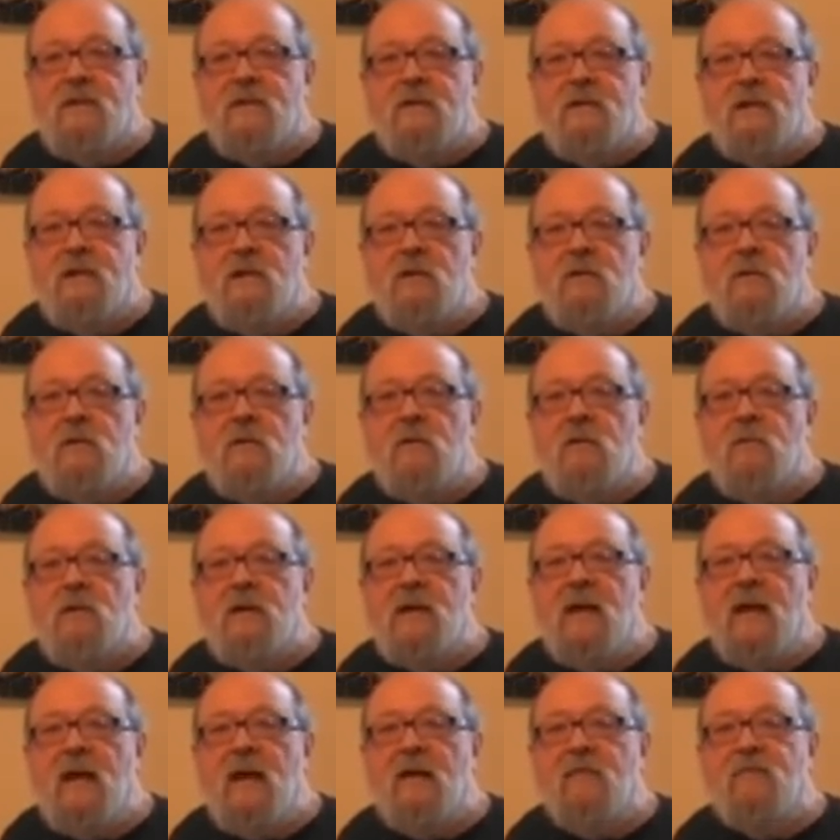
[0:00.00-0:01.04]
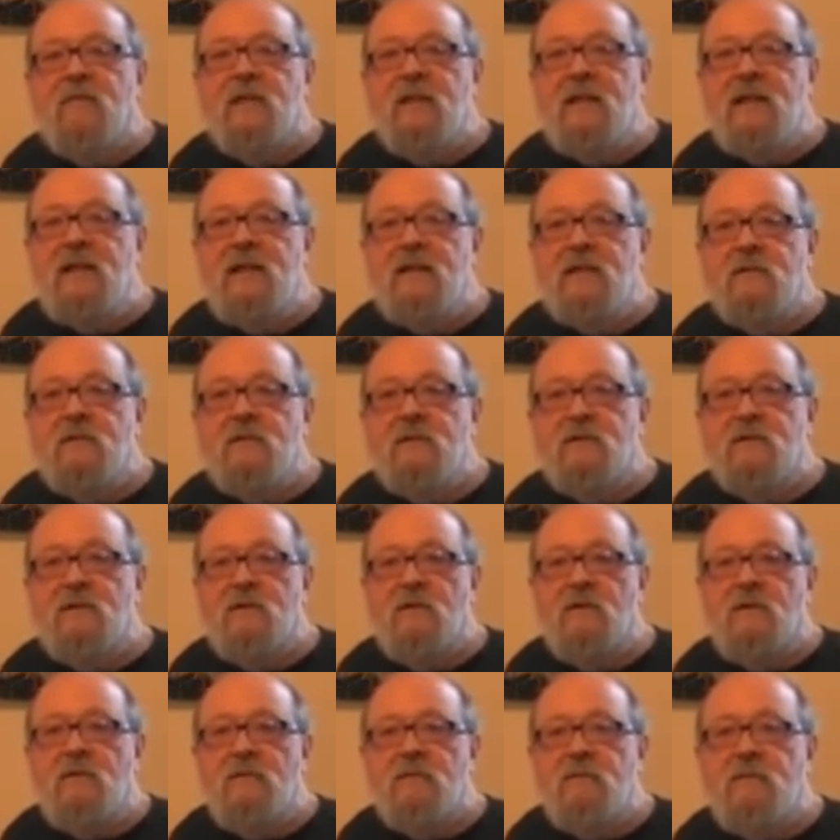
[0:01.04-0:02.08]
that you only have to heat and
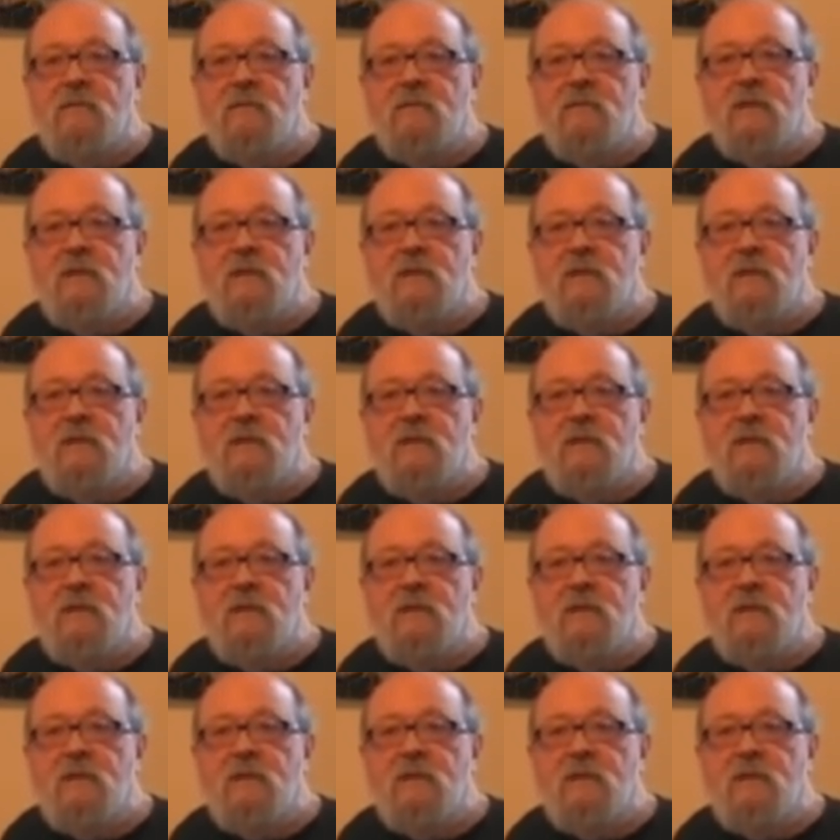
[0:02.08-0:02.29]
serve.